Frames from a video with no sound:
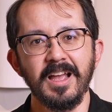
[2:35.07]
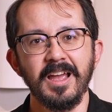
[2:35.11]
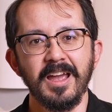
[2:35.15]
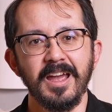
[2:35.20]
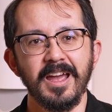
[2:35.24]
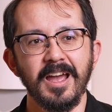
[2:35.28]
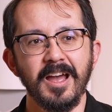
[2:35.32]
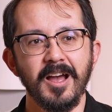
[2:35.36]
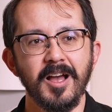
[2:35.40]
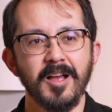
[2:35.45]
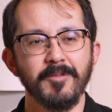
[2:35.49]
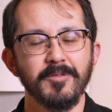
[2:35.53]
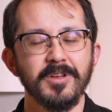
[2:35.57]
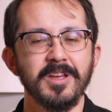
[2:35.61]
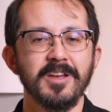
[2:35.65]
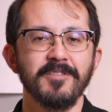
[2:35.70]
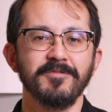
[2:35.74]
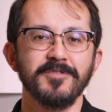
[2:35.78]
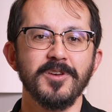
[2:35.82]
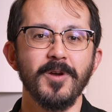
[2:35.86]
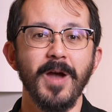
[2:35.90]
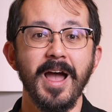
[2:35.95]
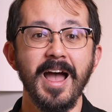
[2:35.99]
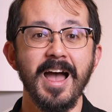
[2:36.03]

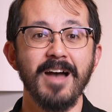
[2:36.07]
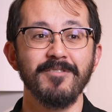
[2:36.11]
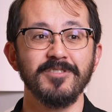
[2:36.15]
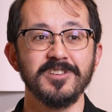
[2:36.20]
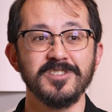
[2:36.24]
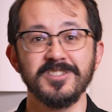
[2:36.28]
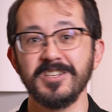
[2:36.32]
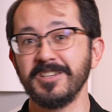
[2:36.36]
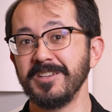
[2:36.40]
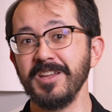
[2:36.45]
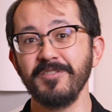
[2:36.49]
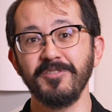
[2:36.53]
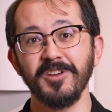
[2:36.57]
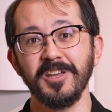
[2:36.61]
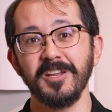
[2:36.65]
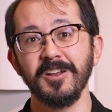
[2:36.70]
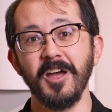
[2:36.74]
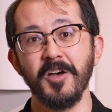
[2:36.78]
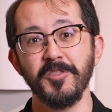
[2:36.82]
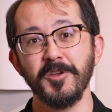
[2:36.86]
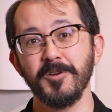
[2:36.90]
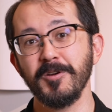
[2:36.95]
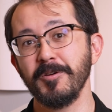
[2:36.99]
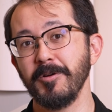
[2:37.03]
If you have a significant
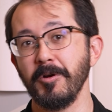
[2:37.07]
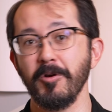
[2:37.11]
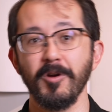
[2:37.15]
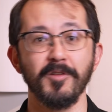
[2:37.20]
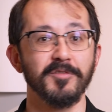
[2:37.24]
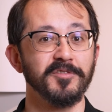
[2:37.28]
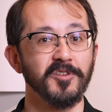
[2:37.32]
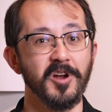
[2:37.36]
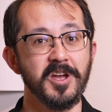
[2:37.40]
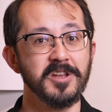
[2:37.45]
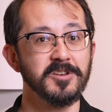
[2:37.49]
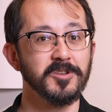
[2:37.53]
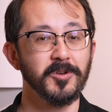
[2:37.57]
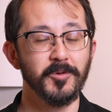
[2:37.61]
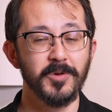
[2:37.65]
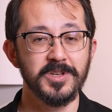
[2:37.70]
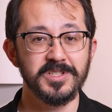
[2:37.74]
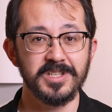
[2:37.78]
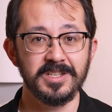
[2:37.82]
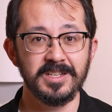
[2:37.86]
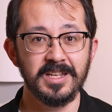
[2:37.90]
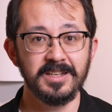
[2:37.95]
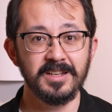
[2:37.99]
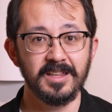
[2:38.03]
other or a friend who
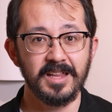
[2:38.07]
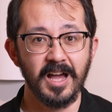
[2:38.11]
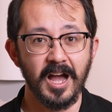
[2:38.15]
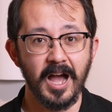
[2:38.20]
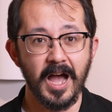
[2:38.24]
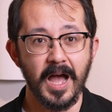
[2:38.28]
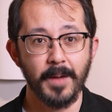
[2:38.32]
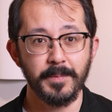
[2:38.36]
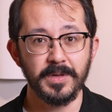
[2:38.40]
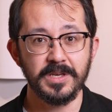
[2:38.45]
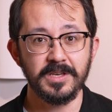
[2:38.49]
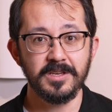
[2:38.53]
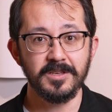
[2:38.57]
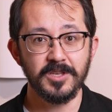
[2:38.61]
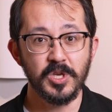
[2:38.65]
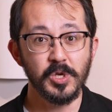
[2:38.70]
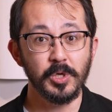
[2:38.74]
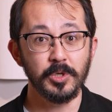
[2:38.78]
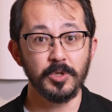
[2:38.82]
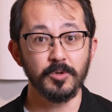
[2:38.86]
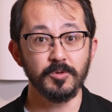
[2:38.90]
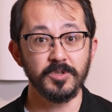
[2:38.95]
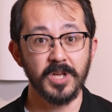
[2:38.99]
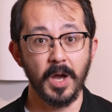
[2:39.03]
isn't into the hobby, you
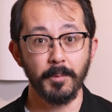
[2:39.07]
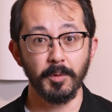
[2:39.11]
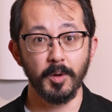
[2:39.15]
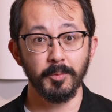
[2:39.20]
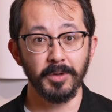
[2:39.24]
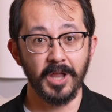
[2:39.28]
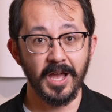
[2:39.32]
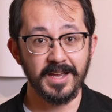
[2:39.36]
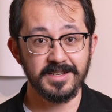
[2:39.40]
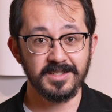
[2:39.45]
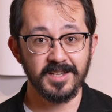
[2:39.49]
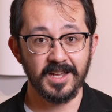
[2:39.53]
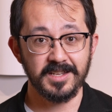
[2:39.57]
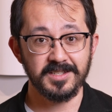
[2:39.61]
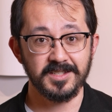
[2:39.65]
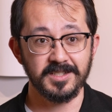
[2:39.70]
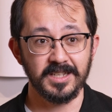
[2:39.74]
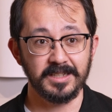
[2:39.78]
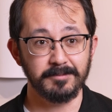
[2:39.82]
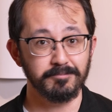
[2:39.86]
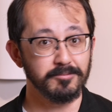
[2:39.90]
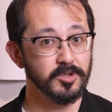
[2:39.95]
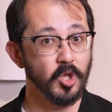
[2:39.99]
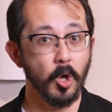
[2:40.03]
can do double blind
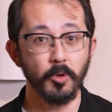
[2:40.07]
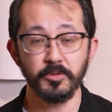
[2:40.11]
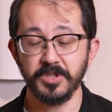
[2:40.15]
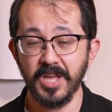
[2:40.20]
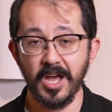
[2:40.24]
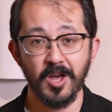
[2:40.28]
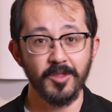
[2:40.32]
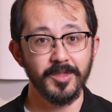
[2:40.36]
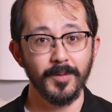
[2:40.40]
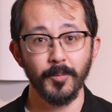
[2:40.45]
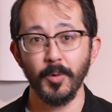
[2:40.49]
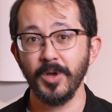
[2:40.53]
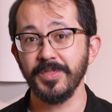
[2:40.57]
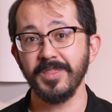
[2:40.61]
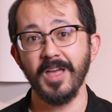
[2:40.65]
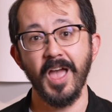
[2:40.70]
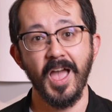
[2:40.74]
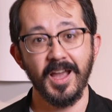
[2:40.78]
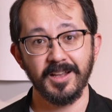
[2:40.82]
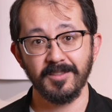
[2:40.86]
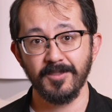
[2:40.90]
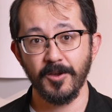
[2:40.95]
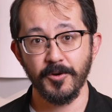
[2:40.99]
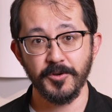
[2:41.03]
testing. Don't tell them what the
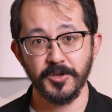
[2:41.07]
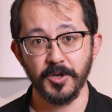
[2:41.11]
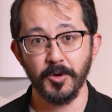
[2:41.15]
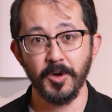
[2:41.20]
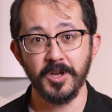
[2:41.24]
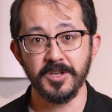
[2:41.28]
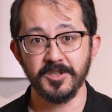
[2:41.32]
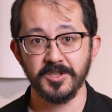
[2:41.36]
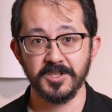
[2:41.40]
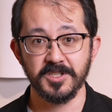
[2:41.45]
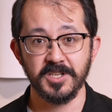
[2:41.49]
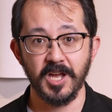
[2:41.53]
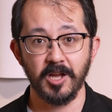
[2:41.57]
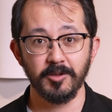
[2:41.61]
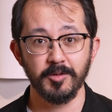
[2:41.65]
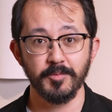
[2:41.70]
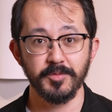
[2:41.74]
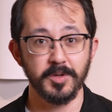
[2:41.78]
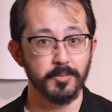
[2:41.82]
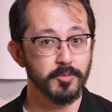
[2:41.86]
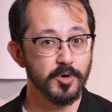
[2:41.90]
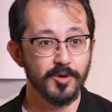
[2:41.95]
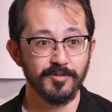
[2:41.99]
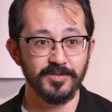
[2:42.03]
heck they're doing. Just tell
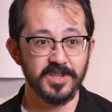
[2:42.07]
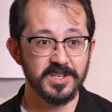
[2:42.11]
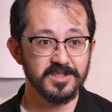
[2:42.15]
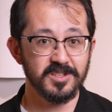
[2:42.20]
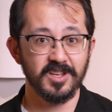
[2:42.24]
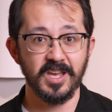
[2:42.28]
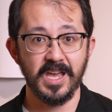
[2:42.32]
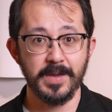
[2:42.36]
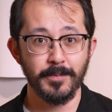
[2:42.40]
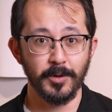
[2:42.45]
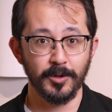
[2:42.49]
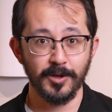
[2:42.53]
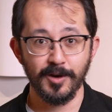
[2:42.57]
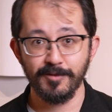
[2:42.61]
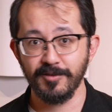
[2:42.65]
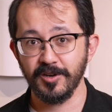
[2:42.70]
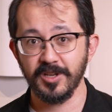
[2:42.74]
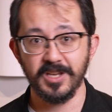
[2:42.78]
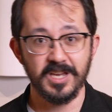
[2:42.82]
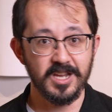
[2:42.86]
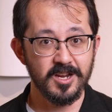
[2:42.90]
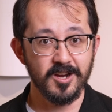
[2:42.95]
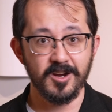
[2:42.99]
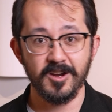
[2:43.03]
them to move this cable over
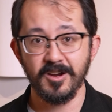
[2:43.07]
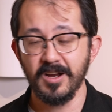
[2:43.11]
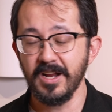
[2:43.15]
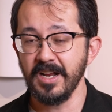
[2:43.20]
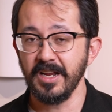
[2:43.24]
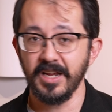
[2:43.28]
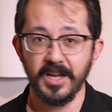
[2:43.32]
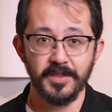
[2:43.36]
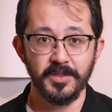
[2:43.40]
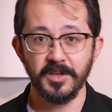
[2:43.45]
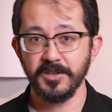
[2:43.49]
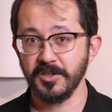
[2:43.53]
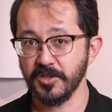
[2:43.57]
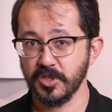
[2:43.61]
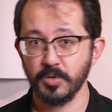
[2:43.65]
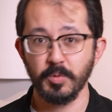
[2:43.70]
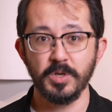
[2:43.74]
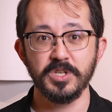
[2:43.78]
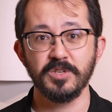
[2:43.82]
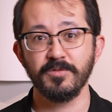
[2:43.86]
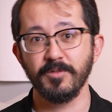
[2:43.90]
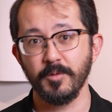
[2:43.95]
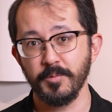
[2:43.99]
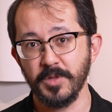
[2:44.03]
to here and then to
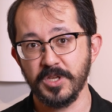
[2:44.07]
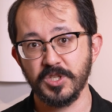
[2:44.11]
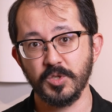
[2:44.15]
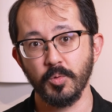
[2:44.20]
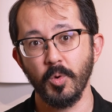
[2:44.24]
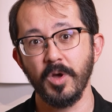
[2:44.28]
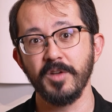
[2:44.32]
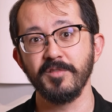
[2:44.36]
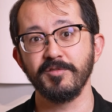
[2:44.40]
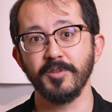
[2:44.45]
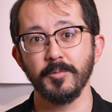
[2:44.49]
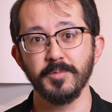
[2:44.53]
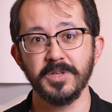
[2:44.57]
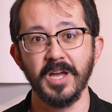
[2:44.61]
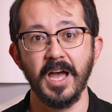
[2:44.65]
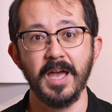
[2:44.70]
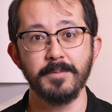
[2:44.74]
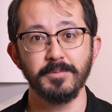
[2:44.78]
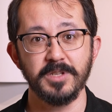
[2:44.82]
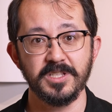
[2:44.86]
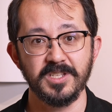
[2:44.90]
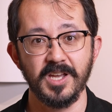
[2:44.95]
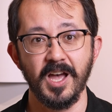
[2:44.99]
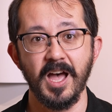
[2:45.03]
switch from this one from
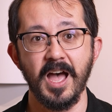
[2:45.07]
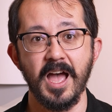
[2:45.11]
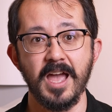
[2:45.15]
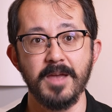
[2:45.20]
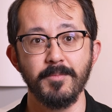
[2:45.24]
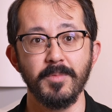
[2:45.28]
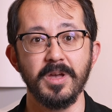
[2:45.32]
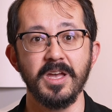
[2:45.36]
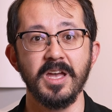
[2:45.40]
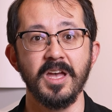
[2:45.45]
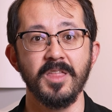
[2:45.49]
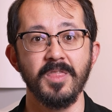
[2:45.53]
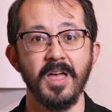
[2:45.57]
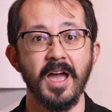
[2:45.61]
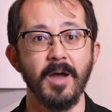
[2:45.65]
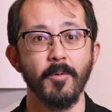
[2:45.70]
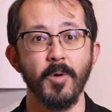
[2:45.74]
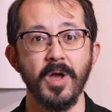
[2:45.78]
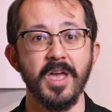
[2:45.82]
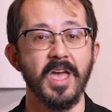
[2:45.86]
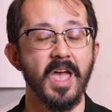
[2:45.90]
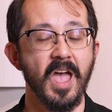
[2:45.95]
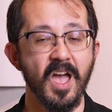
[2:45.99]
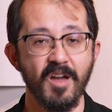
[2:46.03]
time to time. And that
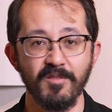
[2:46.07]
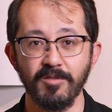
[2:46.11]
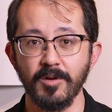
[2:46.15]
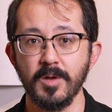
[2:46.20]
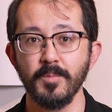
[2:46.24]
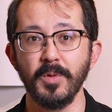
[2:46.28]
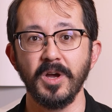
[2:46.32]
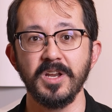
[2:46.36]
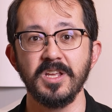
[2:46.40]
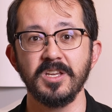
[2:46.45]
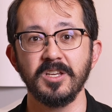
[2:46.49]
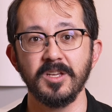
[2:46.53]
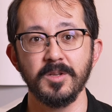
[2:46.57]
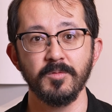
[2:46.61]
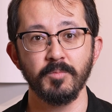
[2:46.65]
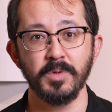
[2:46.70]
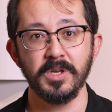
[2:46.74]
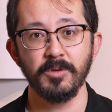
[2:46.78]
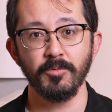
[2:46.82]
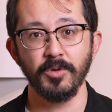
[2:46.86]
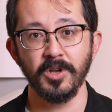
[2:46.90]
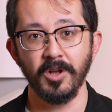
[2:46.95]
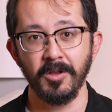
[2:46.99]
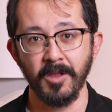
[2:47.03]
way everybody can
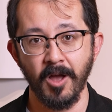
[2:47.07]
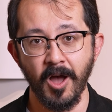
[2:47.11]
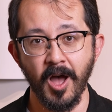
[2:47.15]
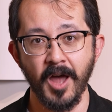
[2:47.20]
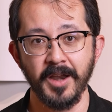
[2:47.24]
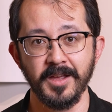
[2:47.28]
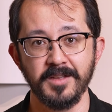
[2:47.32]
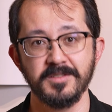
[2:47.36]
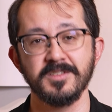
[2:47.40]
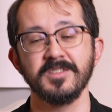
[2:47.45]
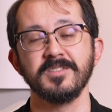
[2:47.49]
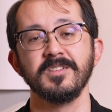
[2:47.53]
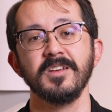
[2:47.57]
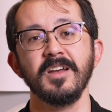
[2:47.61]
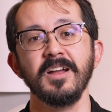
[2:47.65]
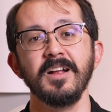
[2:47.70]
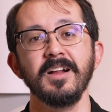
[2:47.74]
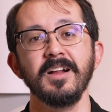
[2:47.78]
be real honest.